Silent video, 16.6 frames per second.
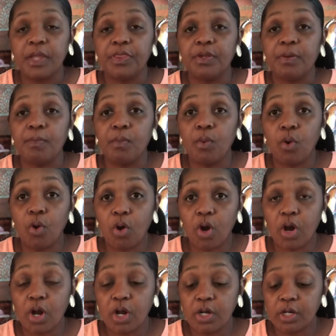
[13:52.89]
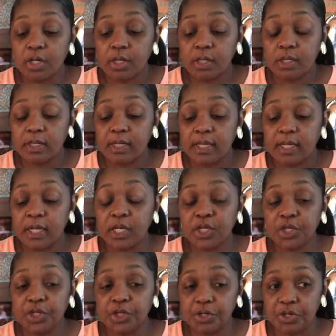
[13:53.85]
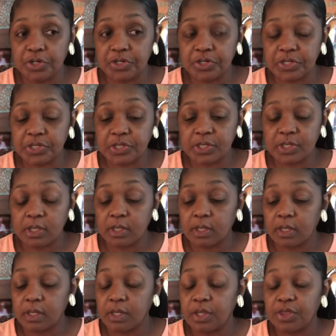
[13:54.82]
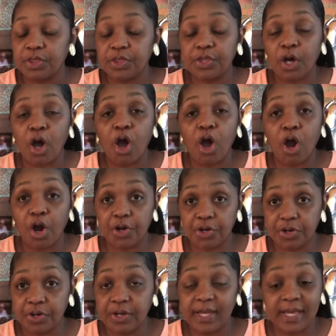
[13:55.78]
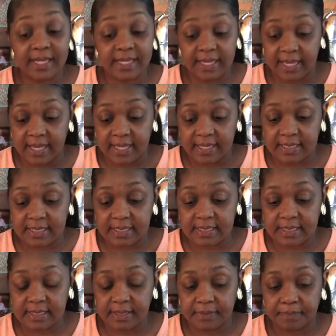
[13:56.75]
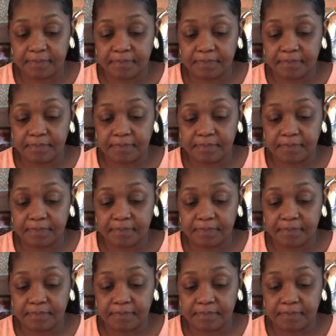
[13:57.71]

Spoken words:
The more it cures, the harder it gets.